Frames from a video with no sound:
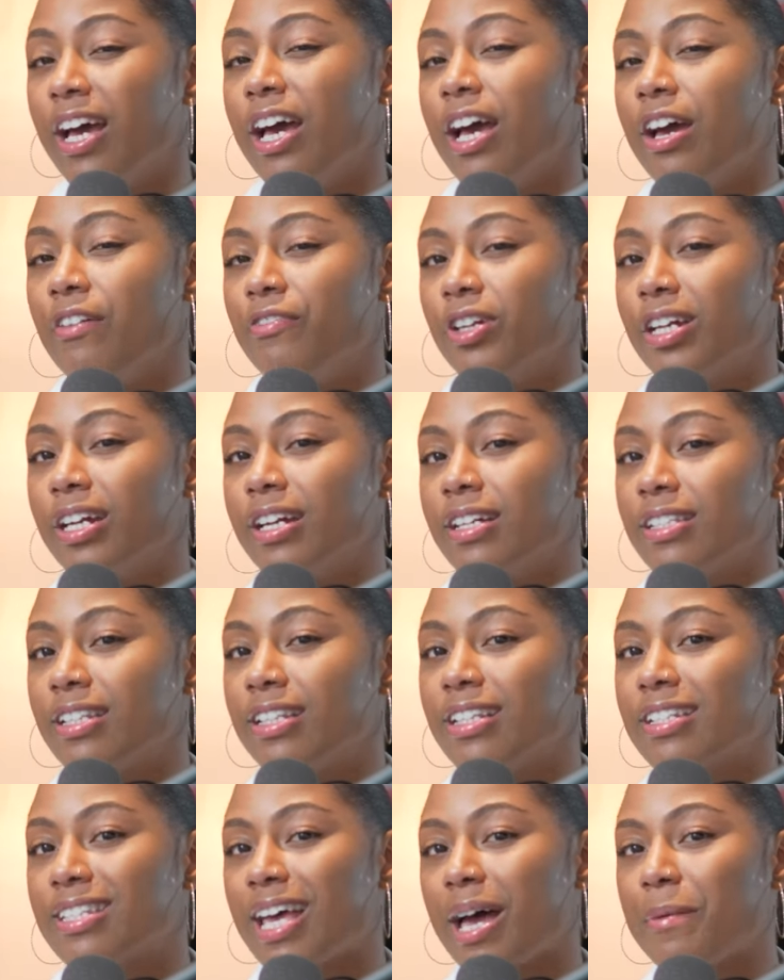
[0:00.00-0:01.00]
If you're into
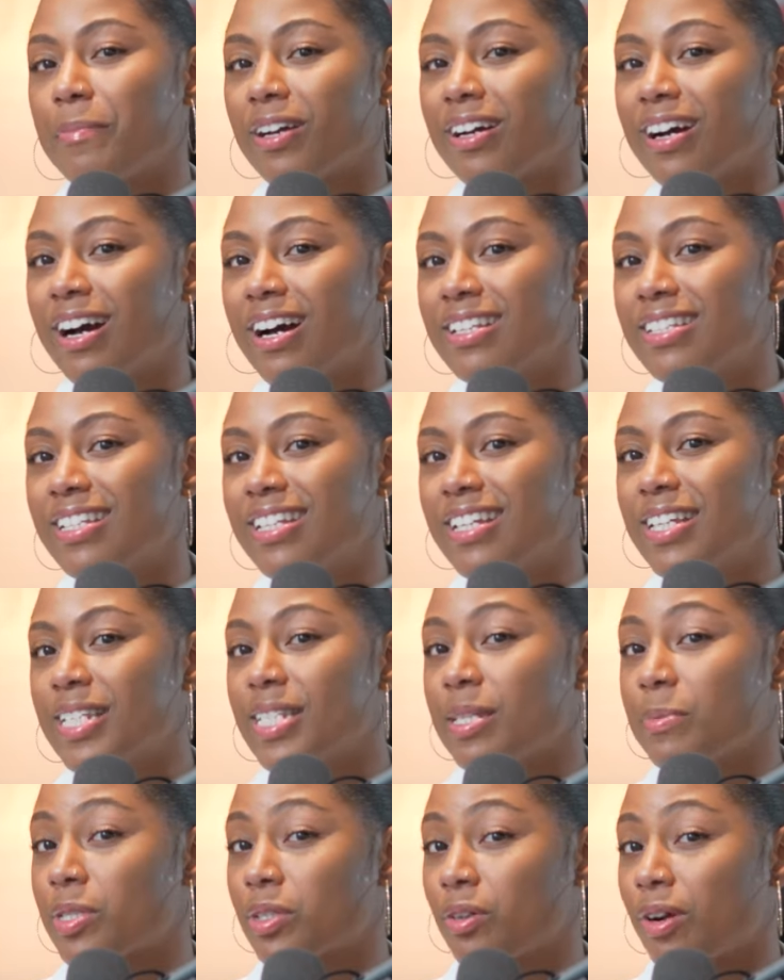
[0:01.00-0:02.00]
this type of content,
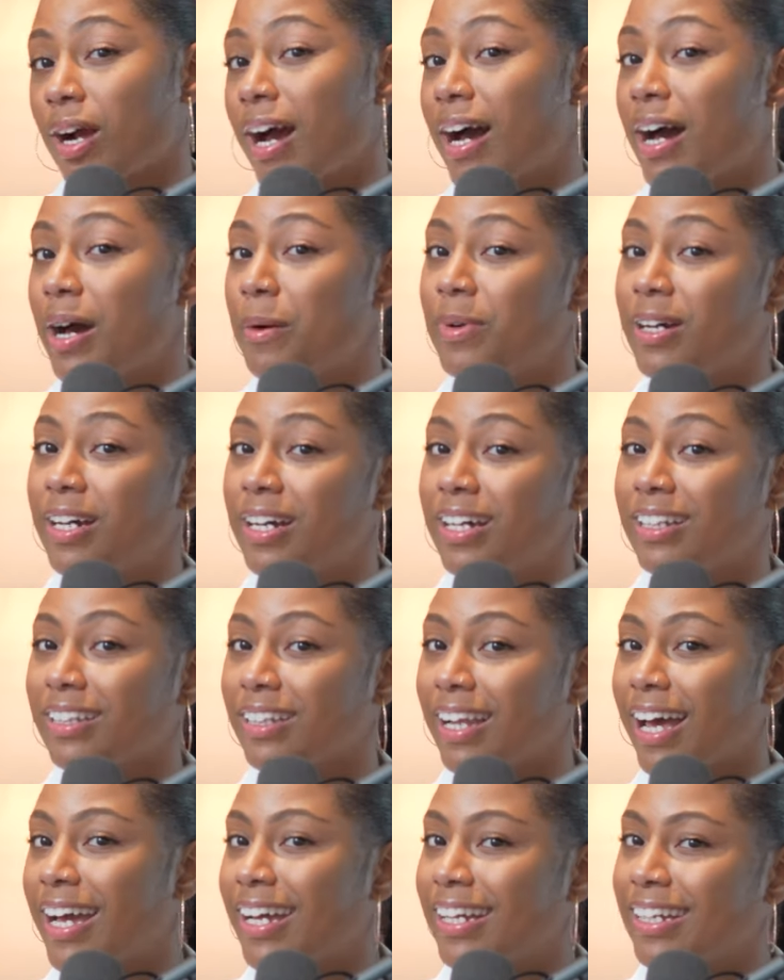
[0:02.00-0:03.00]
subscribe,
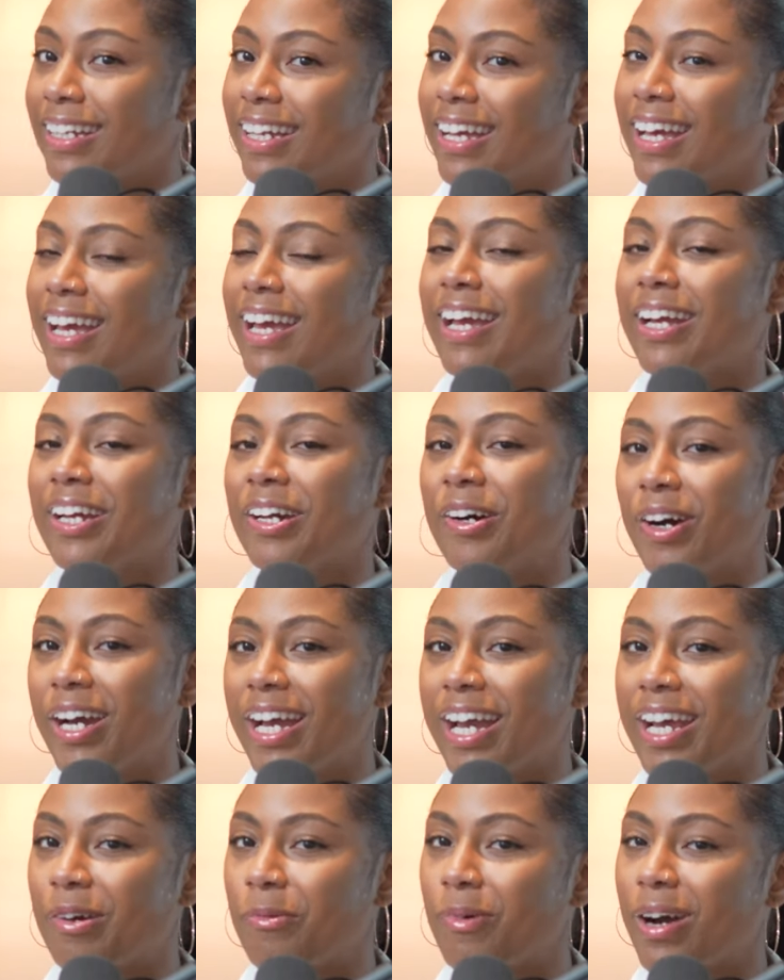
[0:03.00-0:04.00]
like, and go
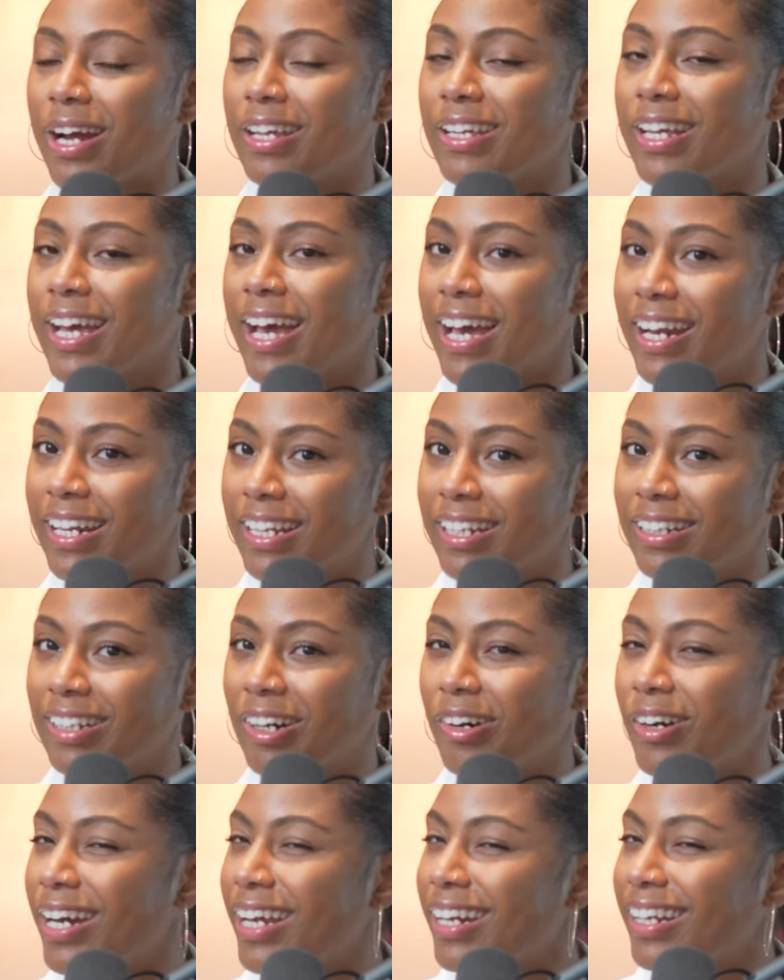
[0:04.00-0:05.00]
ahead, and while you're at it,
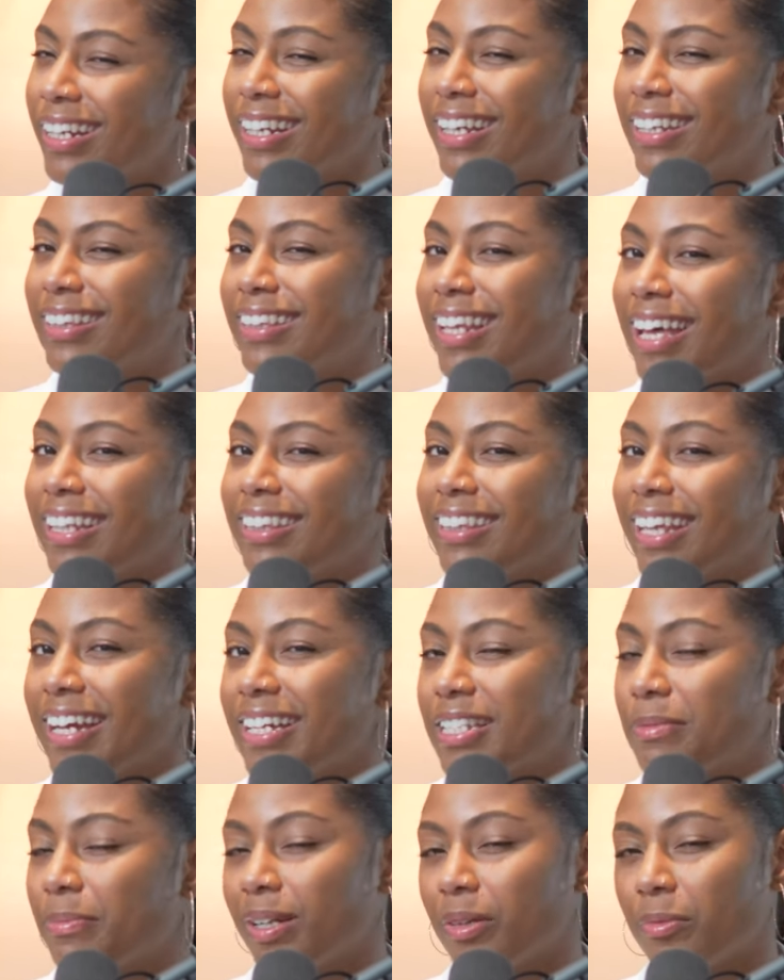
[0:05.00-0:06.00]
go ahead and hit that
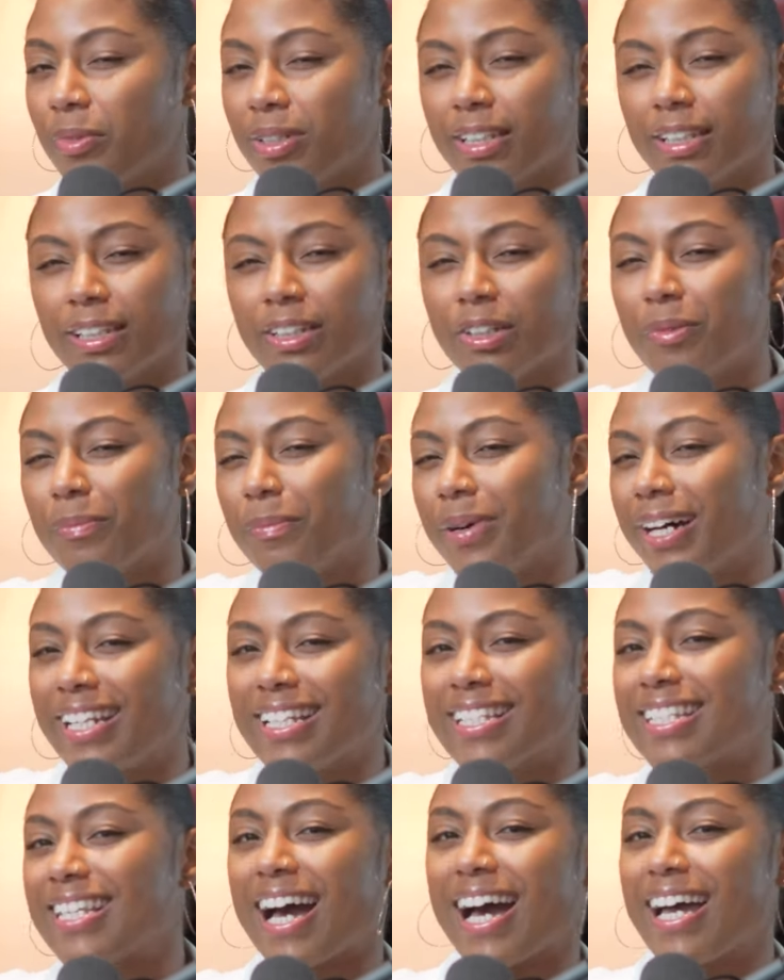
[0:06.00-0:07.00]
thanks button with the little money
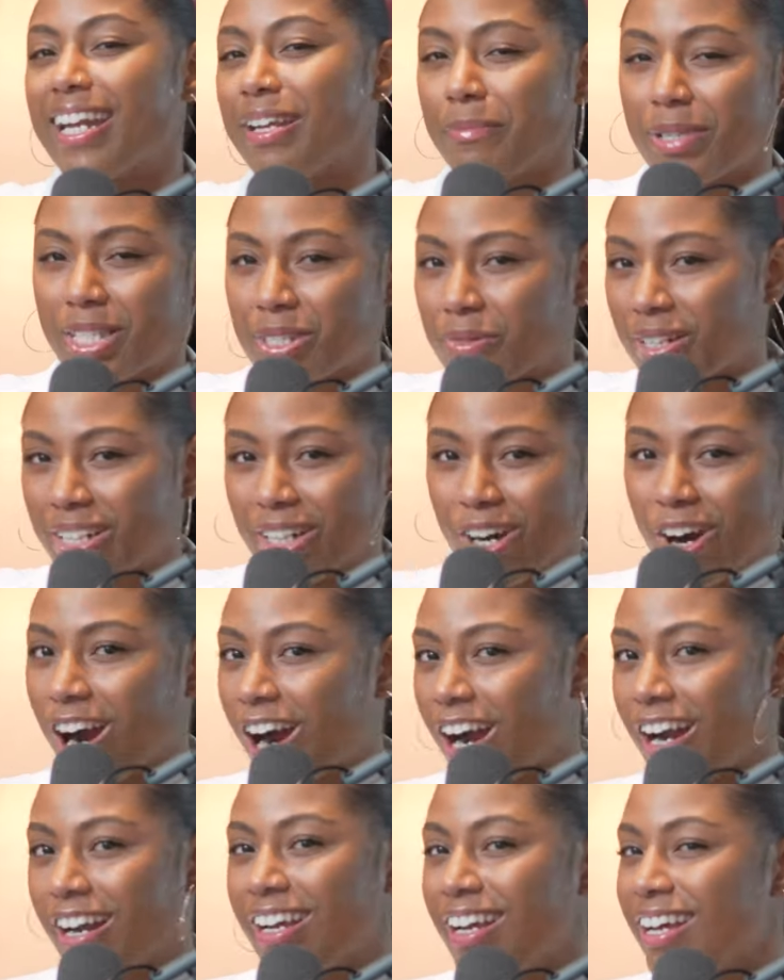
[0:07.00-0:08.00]
sign in between the
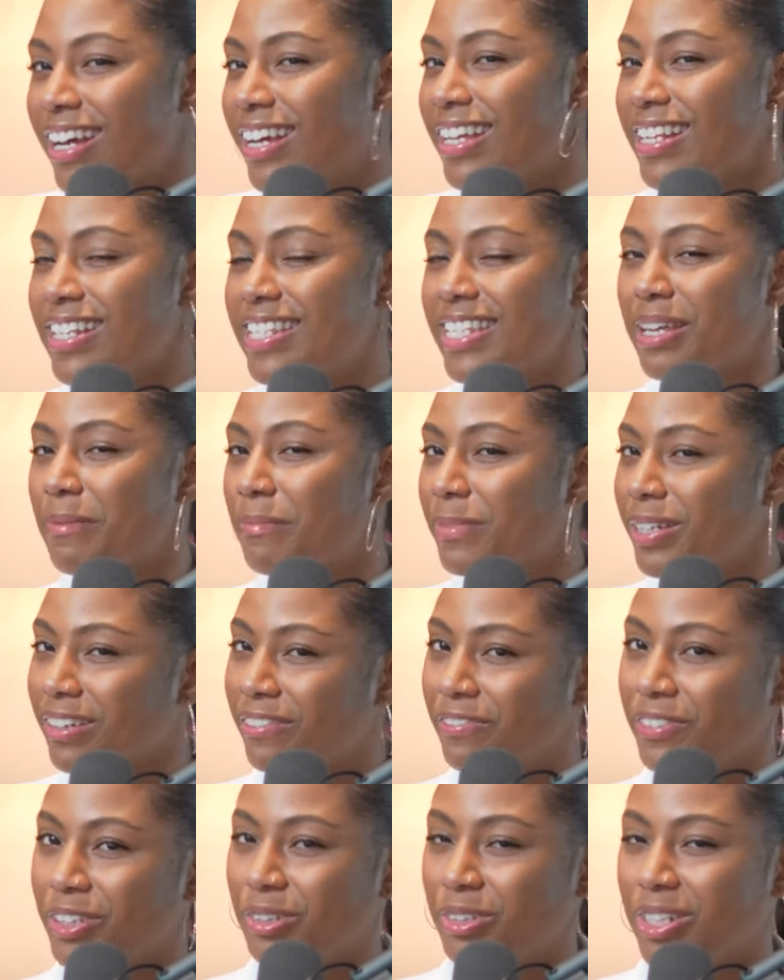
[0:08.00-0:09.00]
heart and send me a
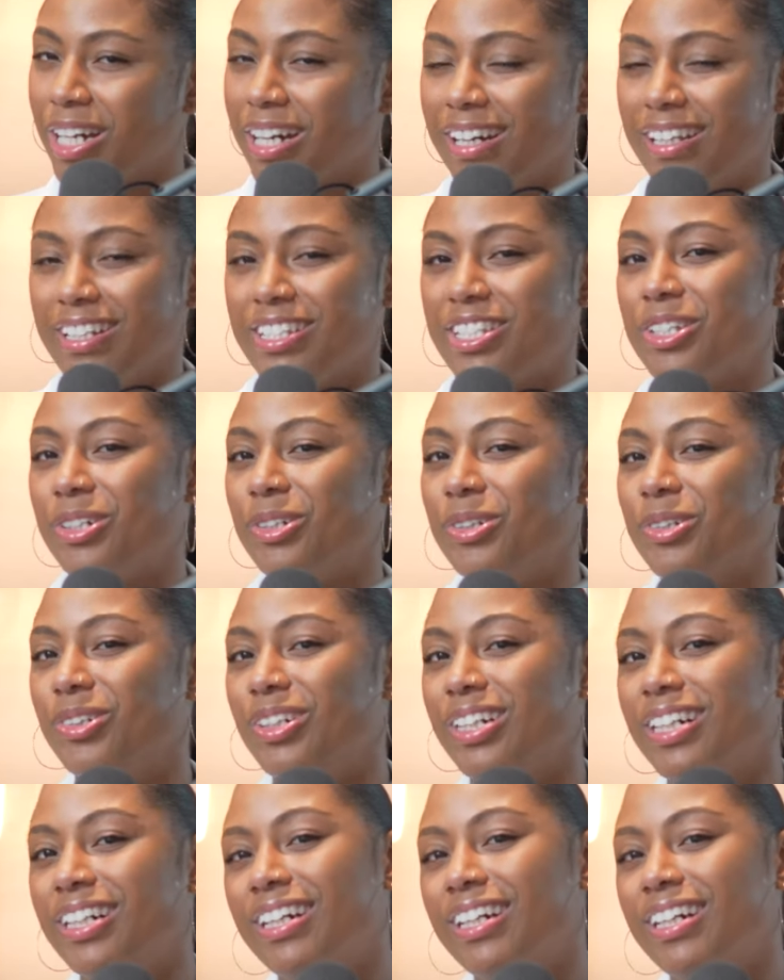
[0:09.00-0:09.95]
few too.